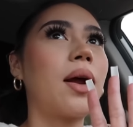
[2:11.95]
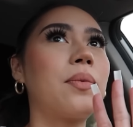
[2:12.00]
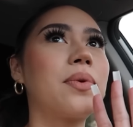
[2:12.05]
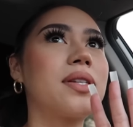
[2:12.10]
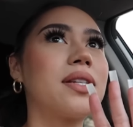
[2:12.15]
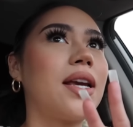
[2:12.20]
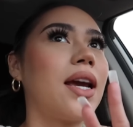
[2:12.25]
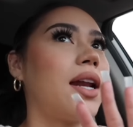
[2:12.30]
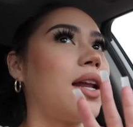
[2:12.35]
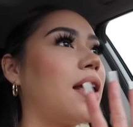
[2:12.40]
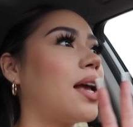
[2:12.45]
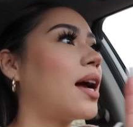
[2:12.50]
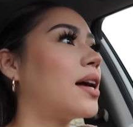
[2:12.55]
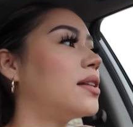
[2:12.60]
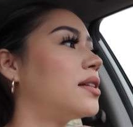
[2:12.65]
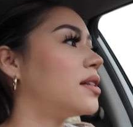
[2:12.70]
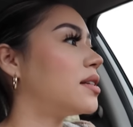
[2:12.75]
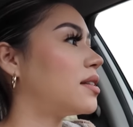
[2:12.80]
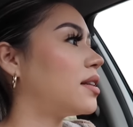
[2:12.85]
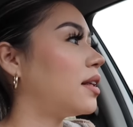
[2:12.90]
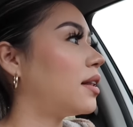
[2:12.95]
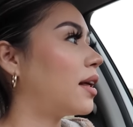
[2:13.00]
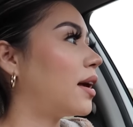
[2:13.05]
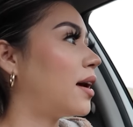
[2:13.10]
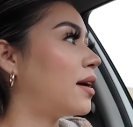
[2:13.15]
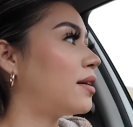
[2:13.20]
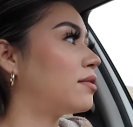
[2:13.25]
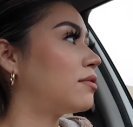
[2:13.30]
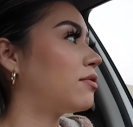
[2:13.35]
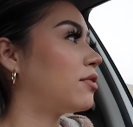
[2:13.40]
I was getting at
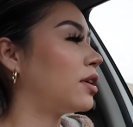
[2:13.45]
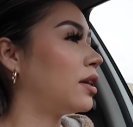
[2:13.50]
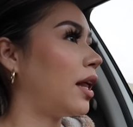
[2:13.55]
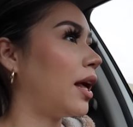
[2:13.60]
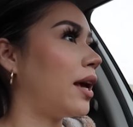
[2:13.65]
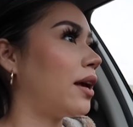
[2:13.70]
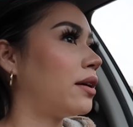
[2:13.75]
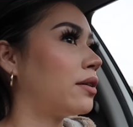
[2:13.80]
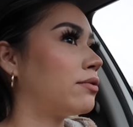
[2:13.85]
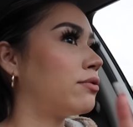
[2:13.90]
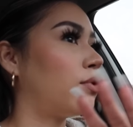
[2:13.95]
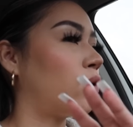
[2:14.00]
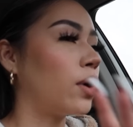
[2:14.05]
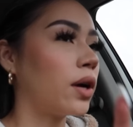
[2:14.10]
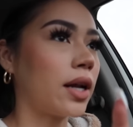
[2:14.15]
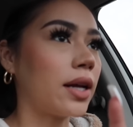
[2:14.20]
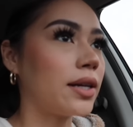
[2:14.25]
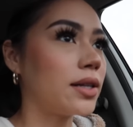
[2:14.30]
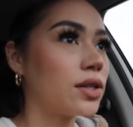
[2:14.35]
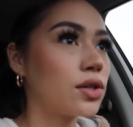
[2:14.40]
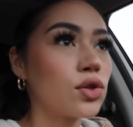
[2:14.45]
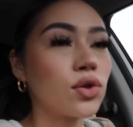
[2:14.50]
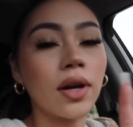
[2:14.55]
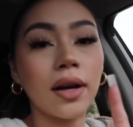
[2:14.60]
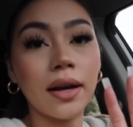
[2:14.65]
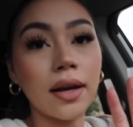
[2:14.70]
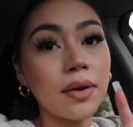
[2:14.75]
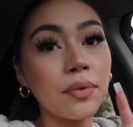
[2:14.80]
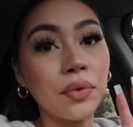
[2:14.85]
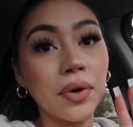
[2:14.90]
Disneyland for like four days
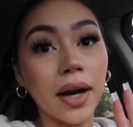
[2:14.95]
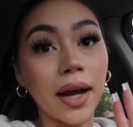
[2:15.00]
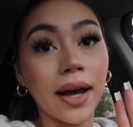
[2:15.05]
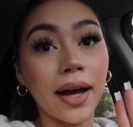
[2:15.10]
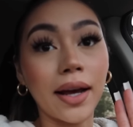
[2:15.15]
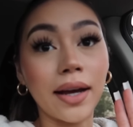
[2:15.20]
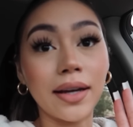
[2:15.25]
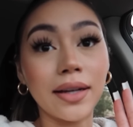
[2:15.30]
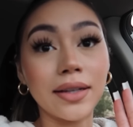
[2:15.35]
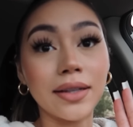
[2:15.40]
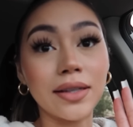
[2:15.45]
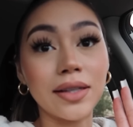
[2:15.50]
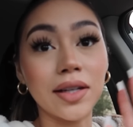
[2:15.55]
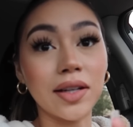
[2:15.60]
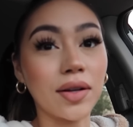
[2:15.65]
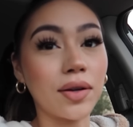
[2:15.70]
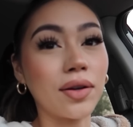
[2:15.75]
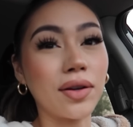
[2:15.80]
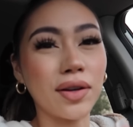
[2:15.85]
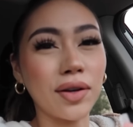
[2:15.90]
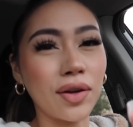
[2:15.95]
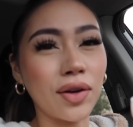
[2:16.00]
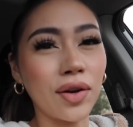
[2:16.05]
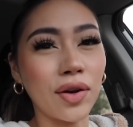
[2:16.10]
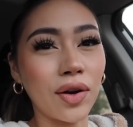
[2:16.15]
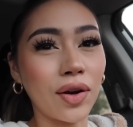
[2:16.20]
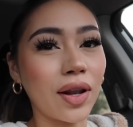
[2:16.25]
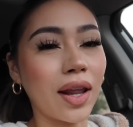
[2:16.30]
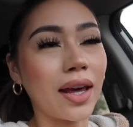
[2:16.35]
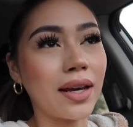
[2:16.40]
straight when I didn't
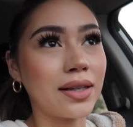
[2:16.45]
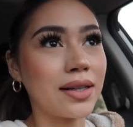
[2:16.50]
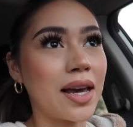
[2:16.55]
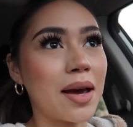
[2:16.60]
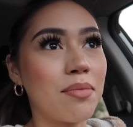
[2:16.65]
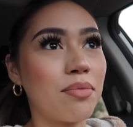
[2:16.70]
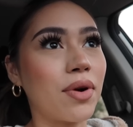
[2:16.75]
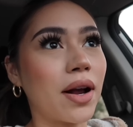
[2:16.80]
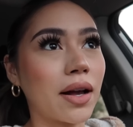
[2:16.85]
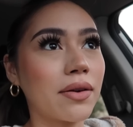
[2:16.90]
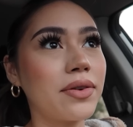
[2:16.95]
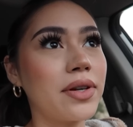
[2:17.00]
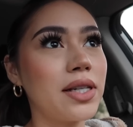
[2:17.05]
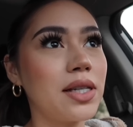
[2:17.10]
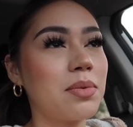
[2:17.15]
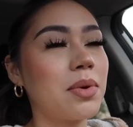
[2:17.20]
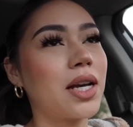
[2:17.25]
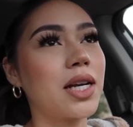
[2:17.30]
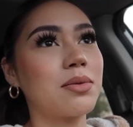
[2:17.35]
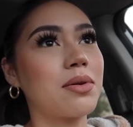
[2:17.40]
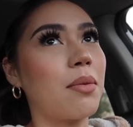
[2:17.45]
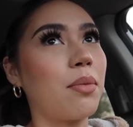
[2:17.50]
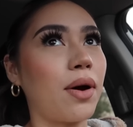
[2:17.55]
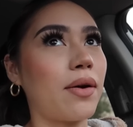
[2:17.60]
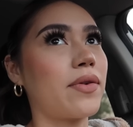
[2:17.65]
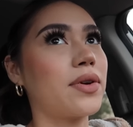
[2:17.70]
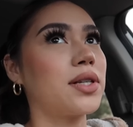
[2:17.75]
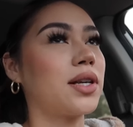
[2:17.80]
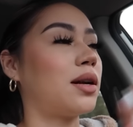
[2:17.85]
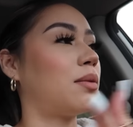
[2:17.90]
like get breakfast because my
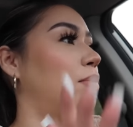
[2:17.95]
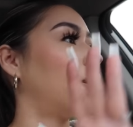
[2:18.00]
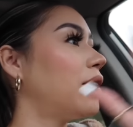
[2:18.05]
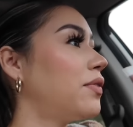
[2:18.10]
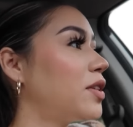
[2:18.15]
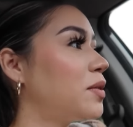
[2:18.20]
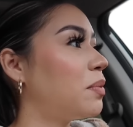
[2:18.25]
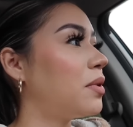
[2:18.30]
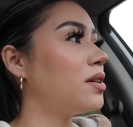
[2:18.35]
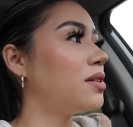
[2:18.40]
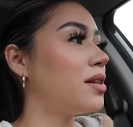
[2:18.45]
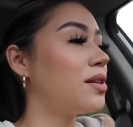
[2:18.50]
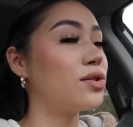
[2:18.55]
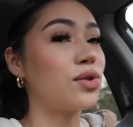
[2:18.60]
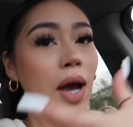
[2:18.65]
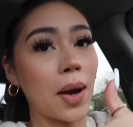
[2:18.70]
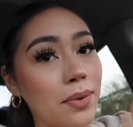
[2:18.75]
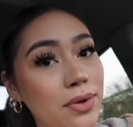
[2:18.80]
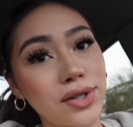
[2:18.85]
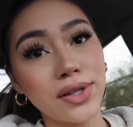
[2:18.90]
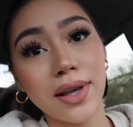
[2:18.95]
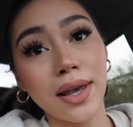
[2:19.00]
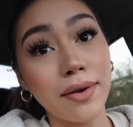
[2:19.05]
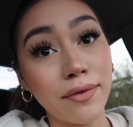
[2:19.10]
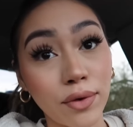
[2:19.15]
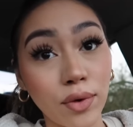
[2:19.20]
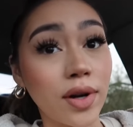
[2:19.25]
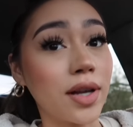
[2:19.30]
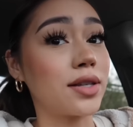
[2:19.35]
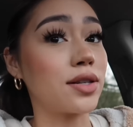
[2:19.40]
boyfriend's not a breakfast person so I would just get
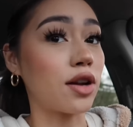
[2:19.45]
food at